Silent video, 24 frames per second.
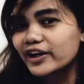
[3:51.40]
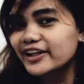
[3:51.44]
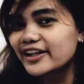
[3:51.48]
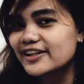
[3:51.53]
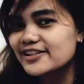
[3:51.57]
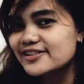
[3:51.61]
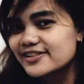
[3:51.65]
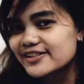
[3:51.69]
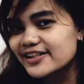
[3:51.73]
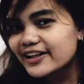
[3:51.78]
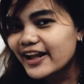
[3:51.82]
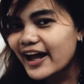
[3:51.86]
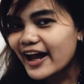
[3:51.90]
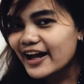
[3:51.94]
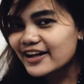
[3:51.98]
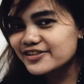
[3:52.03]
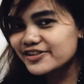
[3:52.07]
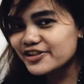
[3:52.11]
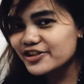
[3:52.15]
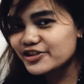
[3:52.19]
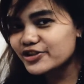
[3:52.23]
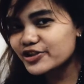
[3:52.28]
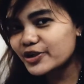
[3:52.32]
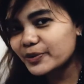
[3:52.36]
can still
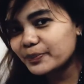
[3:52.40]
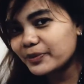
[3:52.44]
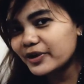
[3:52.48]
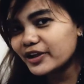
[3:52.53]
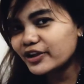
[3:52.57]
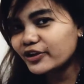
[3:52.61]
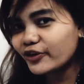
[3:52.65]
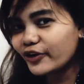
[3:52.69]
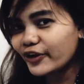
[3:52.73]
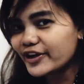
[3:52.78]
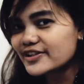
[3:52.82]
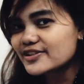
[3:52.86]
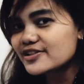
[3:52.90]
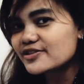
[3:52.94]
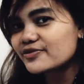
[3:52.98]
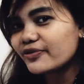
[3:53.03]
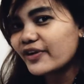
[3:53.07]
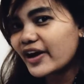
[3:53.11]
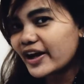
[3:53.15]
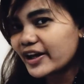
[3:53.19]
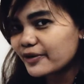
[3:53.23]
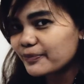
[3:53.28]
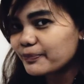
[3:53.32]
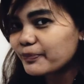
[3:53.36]
access their Bitcoins
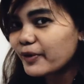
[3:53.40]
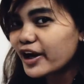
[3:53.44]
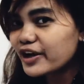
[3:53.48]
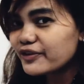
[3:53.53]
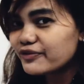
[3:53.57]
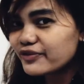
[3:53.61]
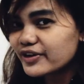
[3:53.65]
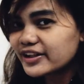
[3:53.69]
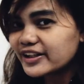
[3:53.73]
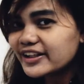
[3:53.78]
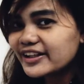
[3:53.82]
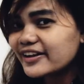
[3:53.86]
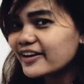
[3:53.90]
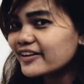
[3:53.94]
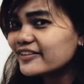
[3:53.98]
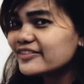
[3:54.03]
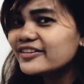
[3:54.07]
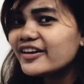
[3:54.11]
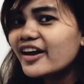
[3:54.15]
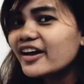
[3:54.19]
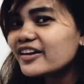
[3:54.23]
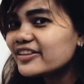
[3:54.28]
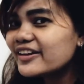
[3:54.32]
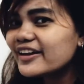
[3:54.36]
via private key and
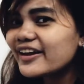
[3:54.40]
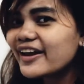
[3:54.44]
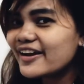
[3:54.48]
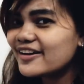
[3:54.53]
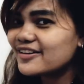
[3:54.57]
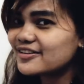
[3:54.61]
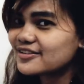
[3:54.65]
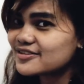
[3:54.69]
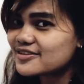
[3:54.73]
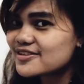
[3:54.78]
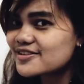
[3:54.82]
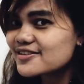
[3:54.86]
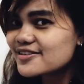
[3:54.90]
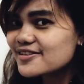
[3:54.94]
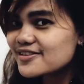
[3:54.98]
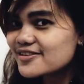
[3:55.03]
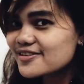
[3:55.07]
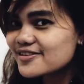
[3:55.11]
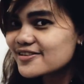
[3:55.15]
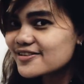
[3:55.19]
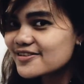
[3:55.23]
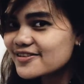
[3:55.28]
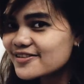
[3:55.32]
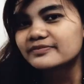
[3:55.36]
nothing
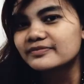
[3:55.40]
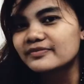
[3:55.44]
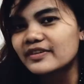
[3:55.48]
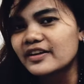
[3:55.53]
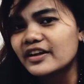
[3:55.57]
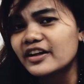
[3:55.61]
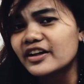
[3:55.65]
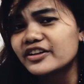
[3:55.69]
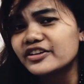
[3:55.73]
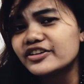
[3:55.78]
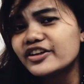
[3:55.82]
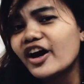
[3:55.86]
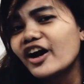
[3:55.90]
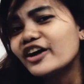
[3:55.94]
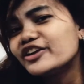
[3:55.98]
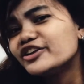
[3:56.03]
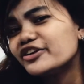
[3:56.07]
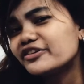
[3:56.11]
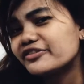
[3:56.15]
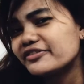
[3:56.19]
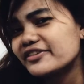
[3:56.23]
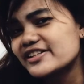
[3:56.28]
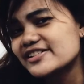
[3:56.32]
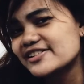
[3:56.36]
else. The
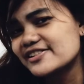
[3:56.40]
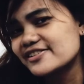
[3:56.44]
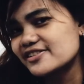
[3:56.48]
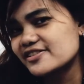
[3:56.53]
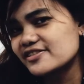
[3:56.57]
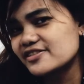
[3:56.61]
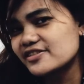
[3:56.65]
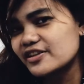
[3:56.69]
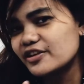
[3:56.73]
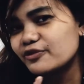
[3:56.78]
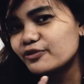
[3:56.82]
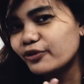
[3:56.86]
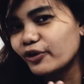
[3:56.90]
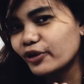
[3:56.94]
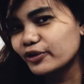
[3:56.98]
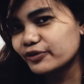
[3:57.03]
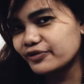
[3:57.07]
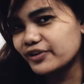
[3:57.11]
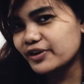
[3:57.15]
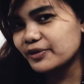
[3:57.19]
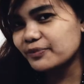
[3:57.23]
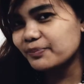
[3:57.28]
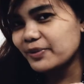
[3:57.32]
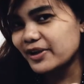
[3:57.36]
other risks
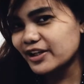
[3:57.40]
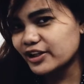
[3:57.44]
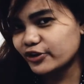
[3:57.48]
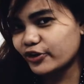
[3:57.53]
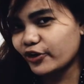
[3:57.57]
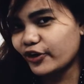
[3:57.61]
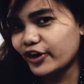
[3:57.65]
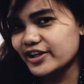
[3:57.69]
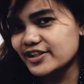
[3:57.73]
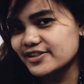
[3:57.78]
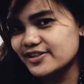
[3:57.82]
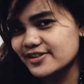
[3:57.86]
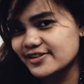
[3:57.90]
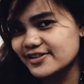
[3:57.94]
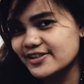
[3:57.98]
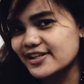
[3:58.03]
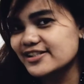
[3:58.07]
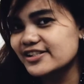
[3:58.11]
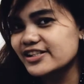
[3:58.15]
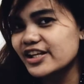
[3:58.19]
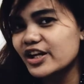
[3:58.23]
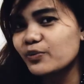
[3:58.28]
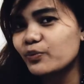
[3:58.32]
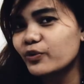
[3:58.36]
involving Bitcoins is the
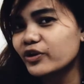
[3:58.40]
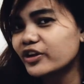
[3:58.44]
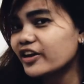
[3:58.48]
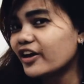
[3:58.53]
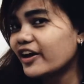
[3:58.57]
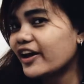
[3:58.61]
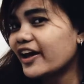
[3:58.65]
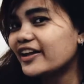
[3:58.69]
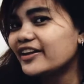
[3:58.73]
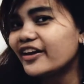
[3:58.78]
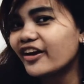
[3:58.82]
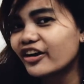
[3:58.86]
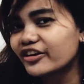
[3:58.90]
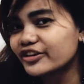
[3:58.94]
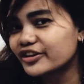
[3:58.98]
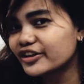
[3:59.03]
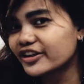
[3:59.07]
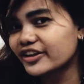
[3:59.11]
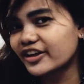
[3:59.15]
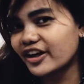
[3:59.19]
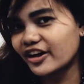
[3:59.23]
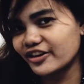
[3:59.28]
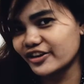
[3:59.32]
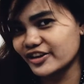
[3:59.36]
same with any other
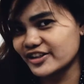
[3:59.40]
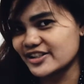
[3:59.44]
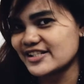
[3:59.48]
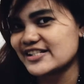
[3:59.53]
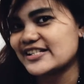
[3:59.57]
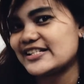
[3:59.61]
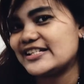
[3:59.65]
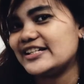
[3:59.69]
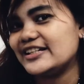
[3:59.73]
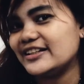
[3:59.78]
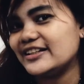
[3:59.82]
currency.